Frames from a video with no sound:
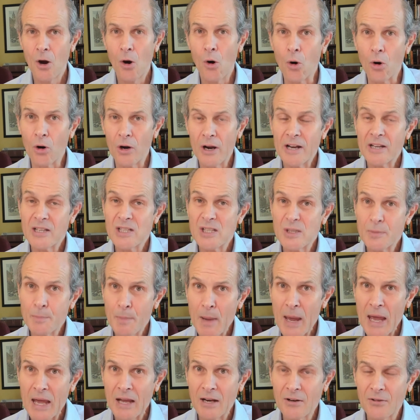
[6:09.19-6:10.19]
or
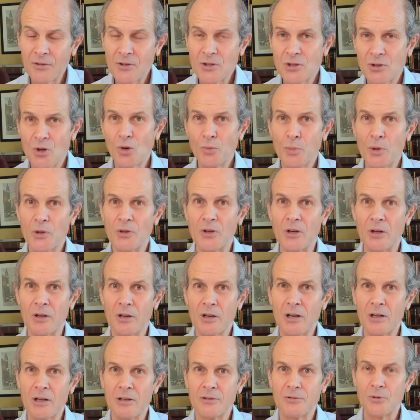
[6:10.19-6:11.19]
expand the scope of their
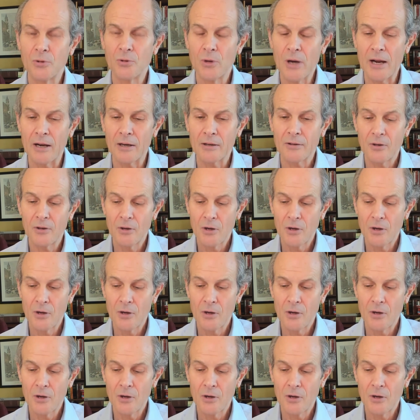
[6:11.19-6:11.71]
contract,